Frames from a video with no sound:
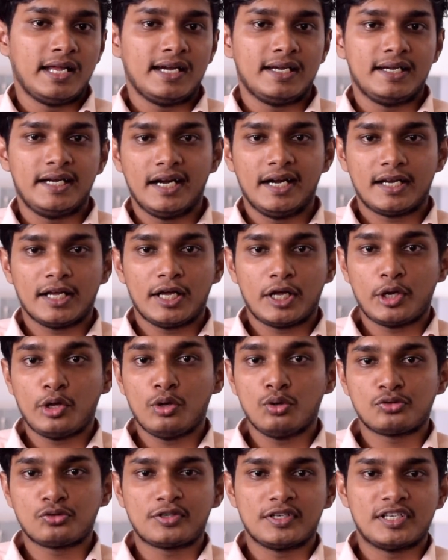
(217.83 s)
Data
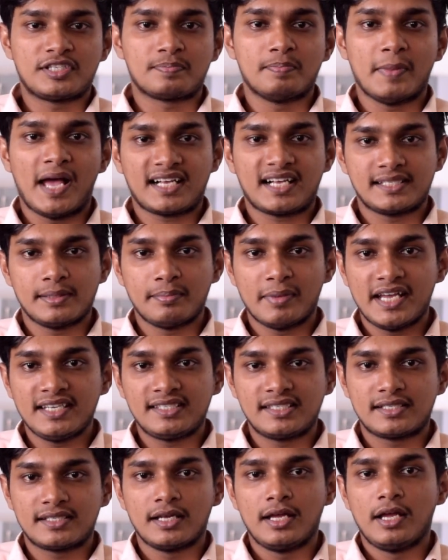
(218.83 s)
reuse is
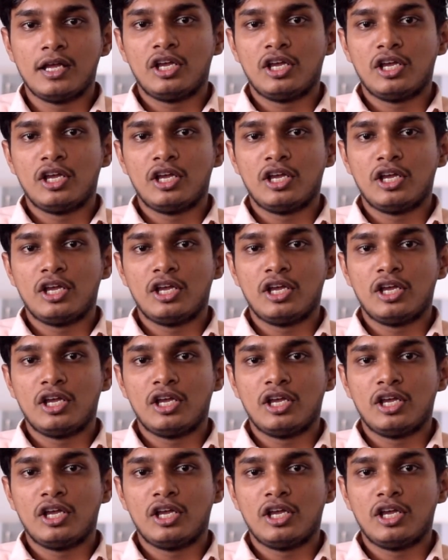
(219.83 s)
maximized.